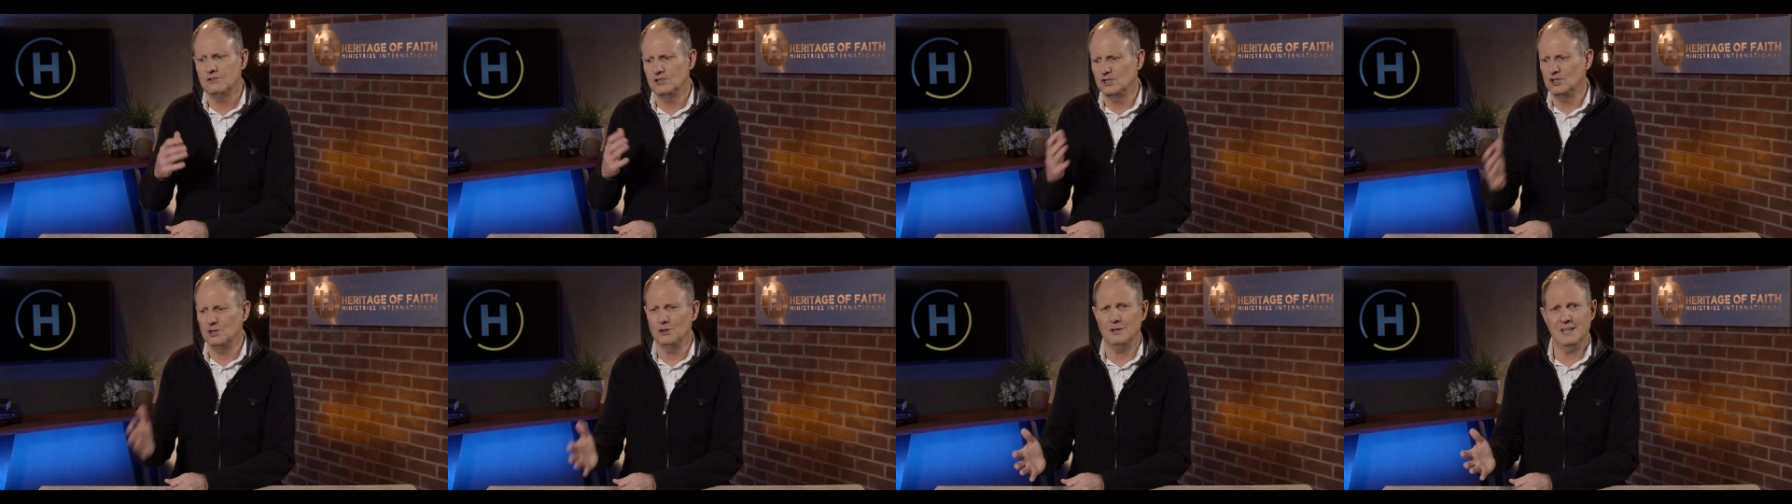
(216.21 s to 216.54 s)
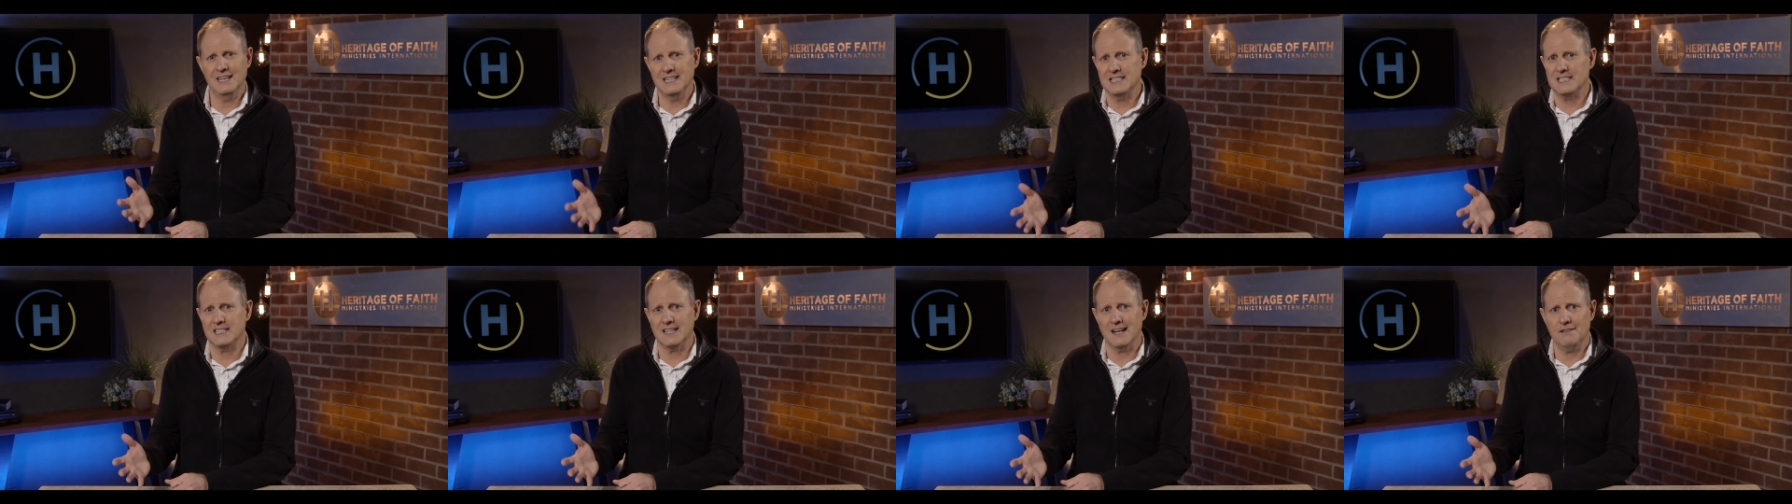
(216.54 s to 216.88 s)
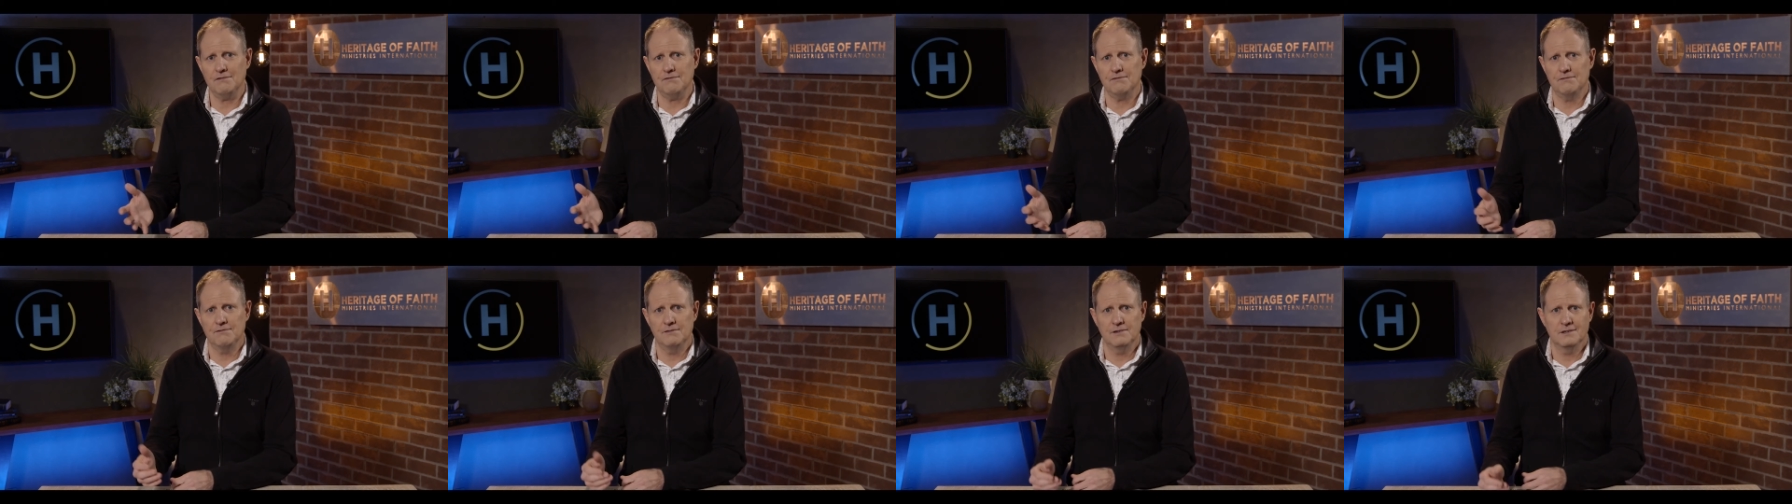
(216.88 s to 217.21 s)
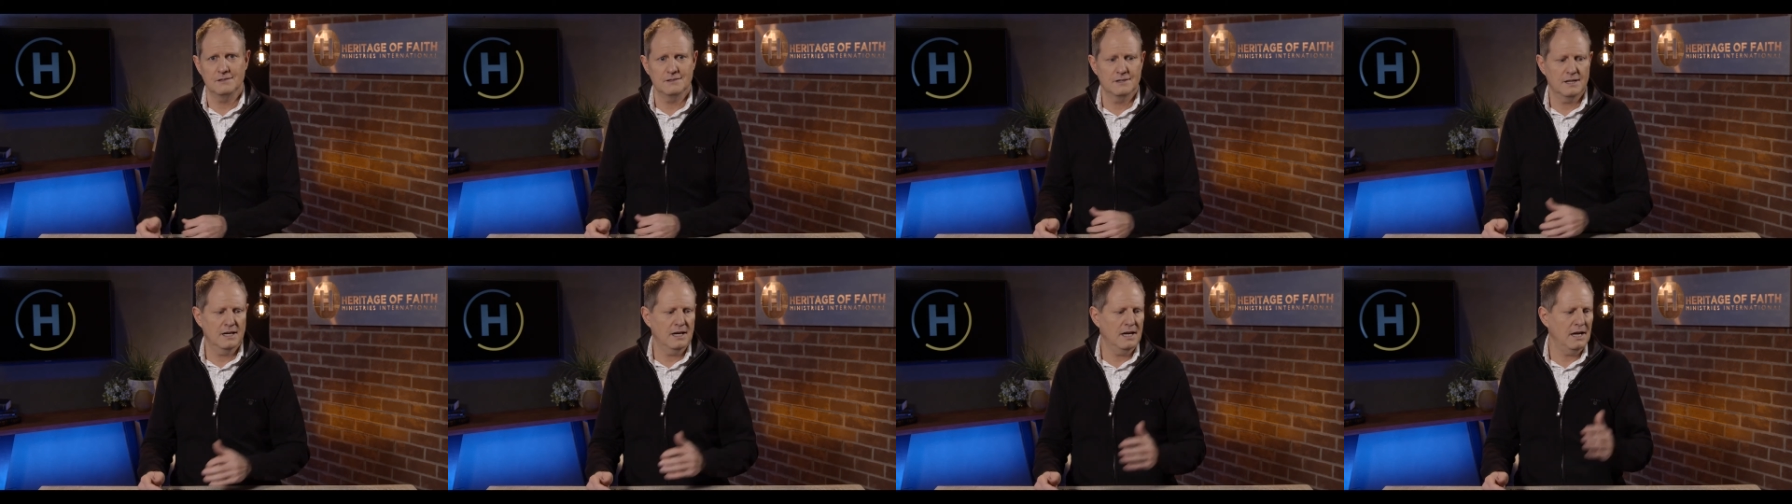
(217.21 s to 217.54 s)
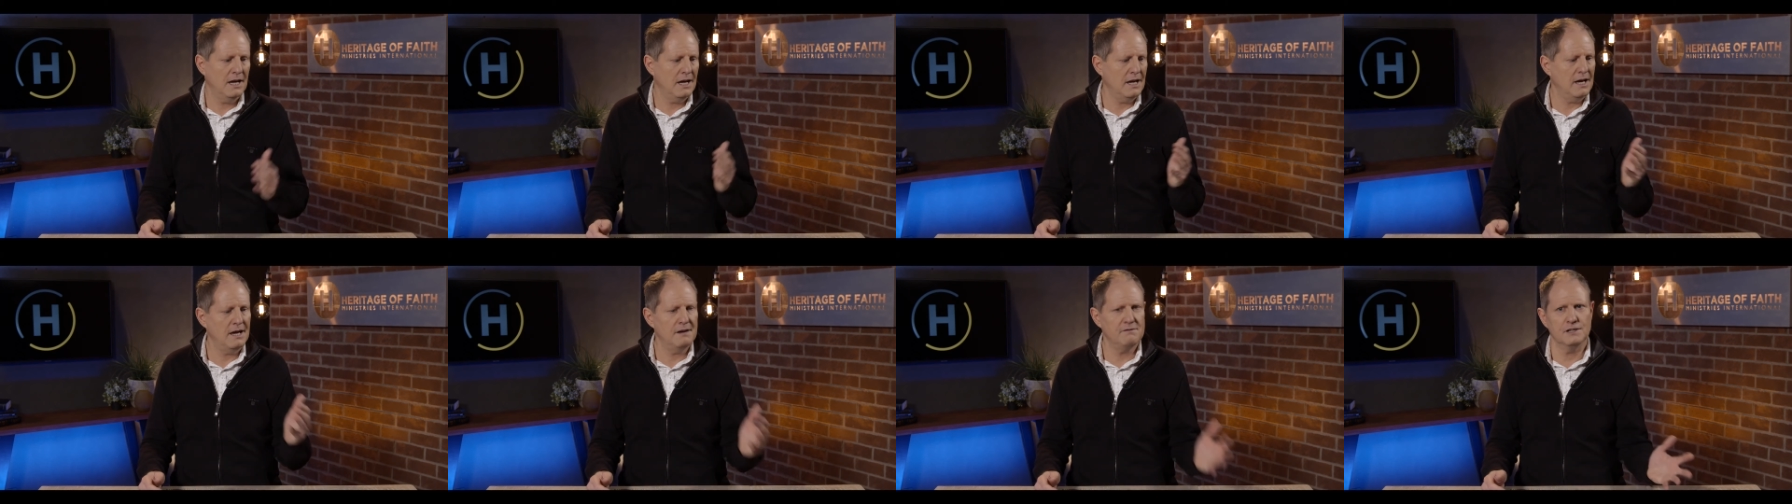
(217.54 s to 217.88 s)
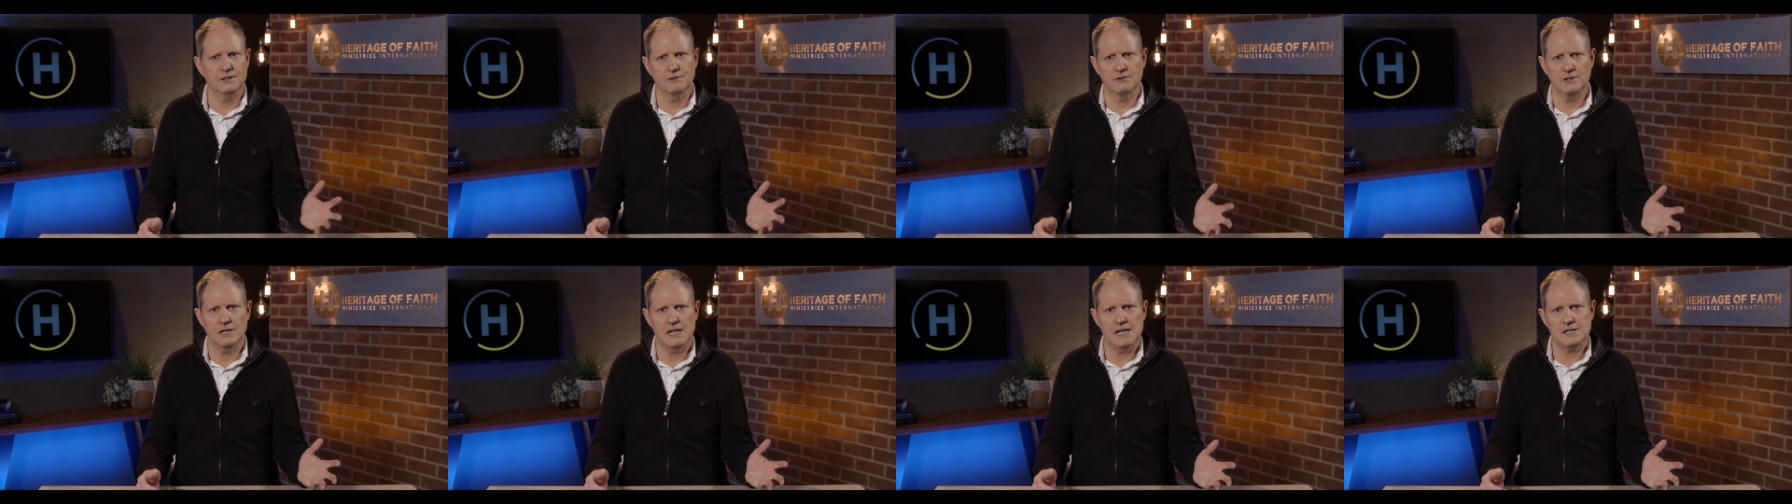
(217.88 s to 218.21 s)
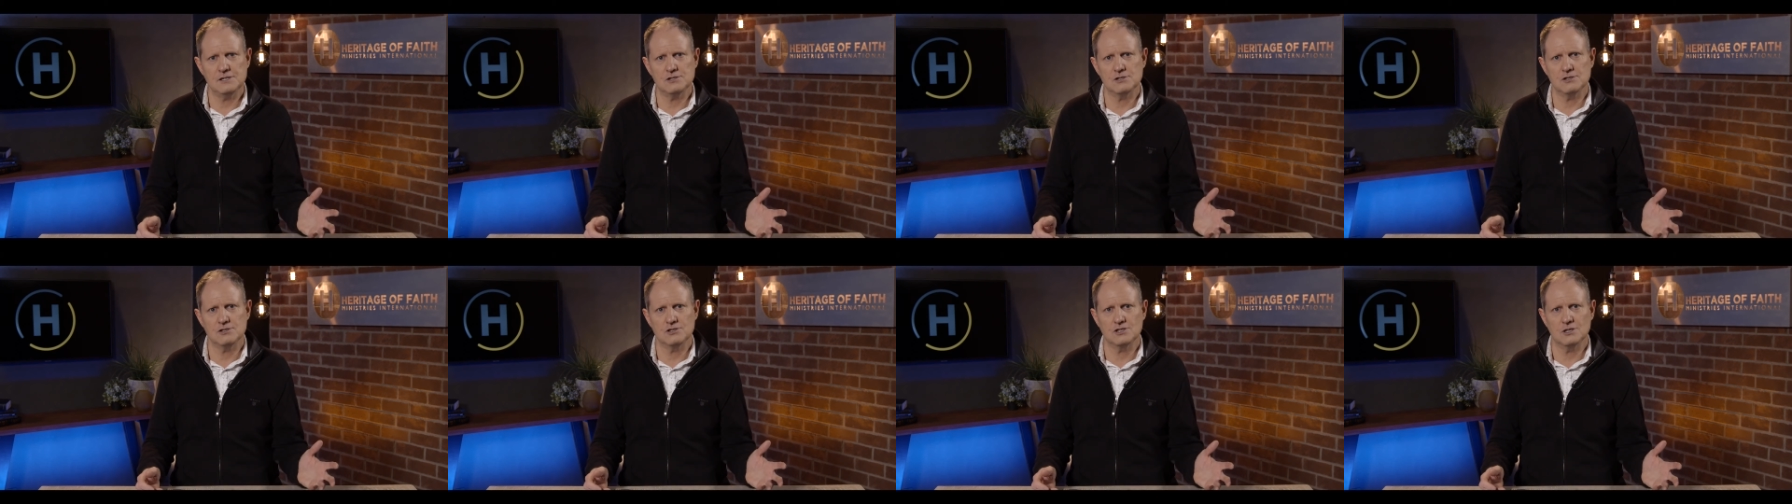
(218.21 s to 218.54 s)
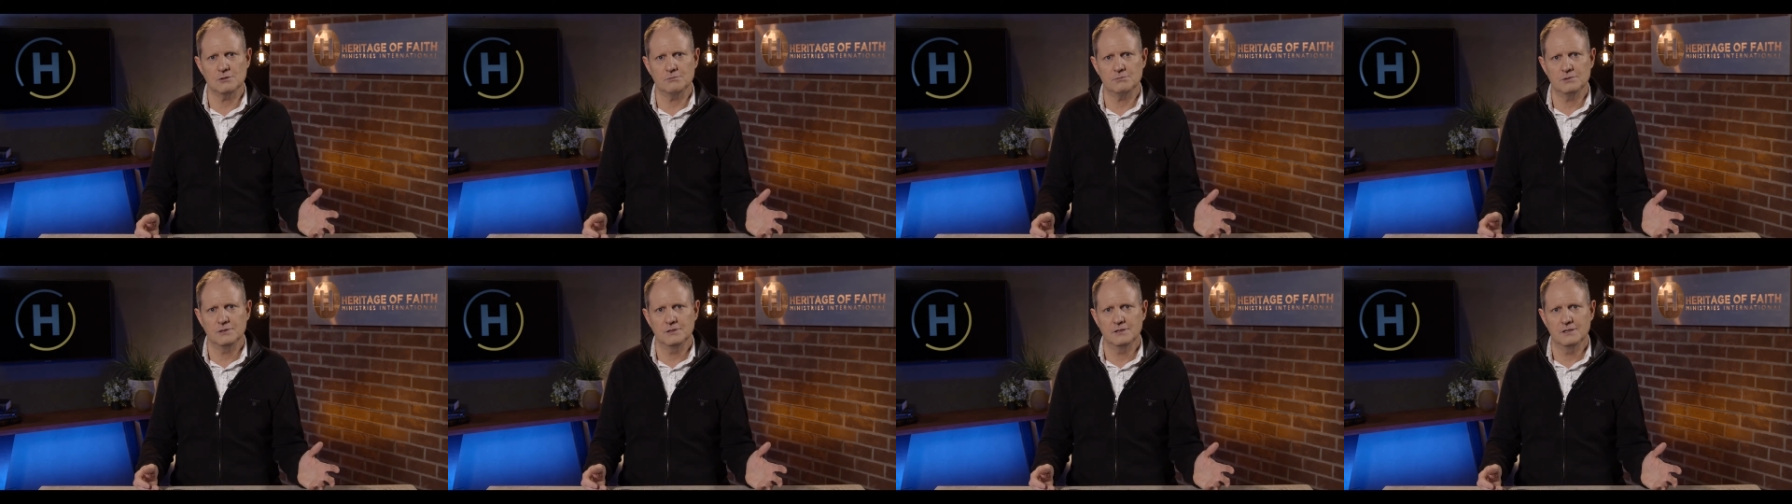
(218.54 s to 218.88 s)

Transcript: Doing stuff, having relationship.